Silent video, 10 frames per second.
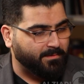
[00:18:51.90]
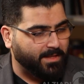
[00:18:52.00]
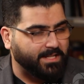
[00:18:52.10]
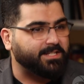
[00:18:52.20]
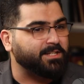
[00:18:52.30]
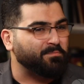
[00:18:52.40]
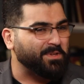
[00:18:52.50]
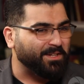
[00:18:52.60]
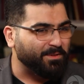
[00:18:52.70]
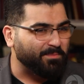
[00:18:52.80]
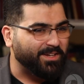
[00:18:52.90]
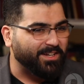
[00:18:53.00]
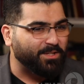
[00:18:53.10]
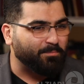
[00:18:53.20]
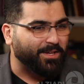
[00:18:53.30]
that's just me a little bit
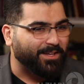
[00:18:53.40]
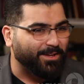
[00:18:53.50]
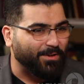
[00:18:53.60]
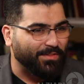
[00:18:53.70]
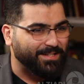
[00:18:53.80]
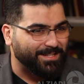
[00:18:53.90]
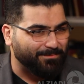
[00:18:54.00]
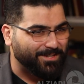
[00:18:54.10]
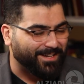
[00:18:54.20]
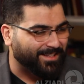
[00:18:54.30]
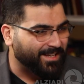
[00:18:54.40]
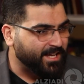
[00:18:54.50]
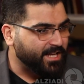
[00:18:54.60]
nitpicking on the subject.